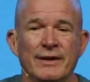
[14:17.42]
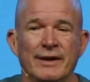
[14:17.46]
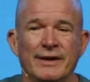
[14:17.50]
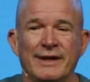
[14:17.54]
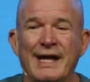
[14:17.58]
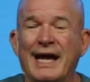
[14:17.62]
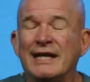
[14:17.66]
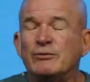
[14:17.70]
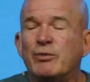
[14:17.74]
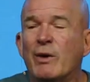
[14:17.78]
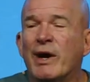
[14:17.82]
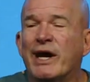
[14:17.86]

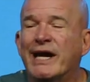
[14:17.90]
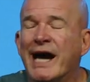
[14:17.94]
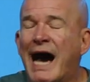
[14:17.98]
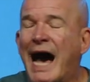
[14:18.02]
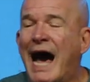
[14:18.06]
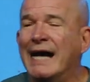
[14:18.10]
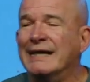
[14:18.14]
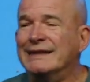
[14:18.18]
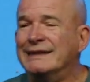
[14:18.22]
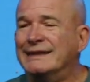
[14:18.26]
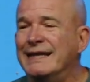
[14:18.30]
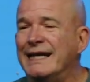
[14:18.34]
That's what
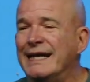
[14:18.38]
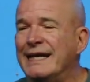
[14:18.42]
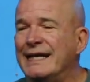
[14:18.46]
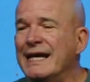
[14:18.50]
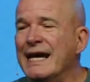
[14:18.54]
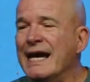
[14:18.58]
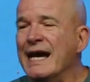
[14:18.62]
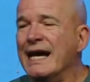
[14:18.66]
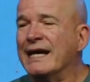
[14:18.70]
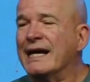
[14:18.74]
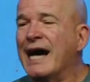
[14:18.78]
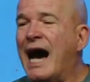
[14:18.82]
God did.
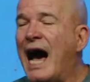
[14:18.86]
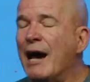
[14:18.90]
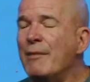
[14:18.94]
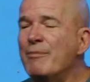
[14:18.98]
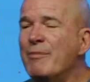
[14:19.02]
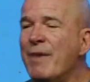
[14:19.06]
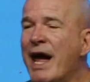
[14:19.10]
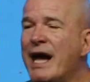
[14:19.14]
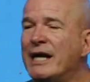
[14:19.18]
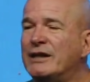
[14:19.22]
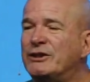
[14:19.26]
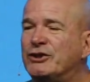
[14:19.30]
God
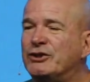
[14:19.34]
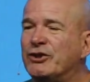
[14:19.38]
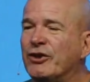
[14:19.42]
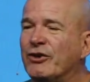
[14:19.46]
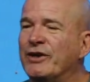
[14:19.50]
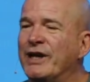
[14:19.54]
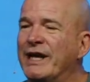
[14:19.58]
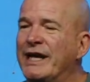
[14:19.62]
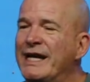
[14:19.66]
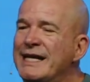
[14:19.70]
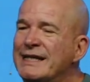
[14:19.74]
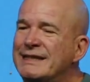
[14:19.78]
made sure
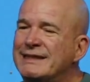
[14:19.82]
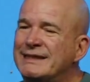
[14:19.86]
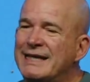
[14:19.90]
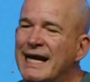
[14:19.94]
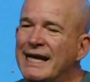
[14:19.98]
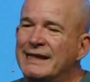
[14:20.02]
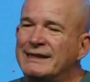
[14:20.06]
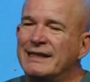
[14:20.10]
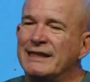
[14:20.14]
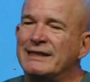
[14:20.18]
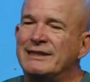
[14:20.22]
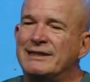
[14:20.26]
that he
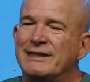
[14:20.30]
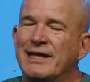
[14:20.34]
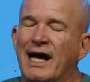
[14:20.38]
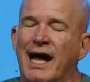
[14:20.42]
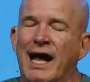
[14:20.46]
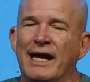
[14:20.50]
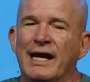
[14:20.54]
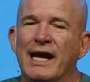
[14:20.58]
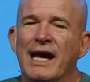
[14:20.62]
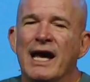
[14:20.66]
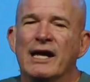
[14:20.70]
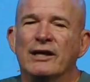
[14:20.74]
sent his
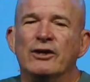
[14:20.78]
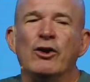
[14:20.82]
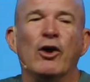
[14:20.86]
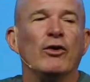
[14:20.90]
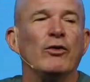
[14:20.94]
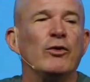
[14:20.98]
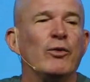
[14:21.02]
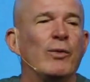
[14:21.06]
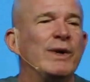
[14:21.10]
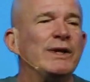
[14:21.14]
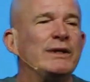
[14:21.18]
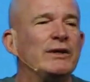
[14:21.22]
son.
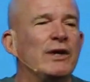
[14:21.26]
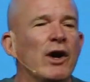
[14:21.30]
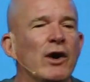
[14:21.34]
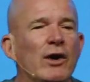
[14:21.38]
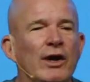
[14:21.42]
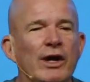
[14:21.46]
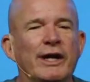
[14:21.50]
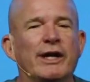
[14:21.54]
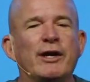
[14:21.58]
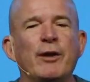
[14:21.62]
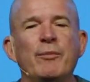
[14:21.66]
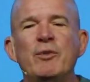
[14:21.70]
You
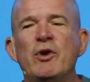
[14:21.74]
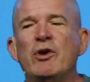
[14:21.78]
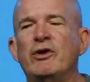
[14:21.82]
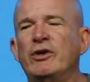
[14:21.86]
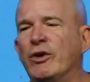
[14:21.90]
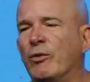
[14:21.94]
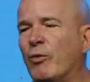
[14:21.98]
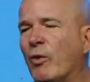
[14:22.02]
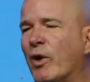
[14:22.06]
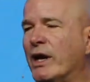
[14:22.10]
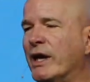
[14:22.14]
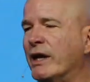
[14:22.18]
know,
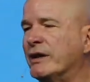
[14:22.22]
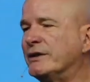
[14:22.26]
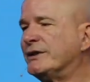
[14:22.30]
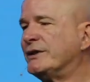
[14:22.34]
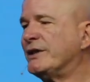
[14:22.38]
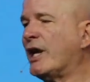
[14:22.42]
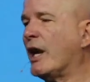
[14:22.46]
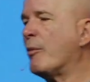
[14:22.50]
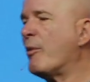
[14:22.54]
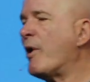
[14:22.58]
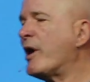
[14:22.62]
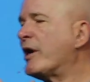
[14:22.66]
communion. We're going to
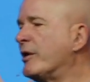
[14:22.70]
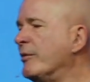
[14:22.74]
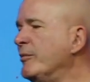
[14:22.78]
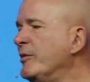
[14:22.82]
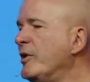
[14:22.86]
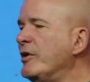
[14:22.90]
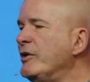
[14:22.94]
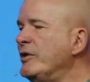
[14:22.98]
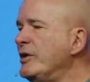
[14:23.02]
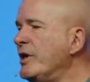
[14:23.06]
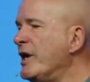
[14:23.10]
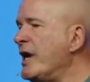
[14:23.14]
celebrate
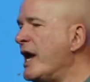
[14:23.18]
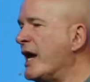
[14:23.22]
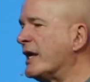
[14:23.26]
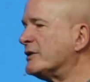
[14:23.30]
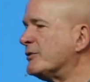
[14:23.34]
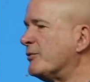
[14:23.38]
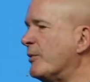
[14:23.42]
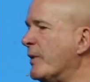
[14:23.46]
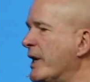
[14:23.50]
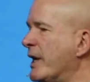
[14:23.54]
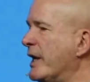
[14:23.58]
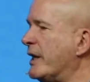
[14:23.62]
communion
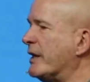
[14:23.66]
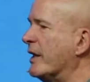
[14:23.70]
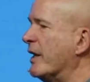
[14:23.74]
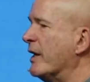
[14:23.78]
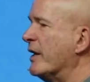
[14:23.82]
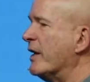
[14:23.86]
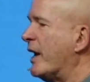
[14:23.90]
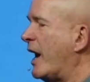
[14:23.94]
next week.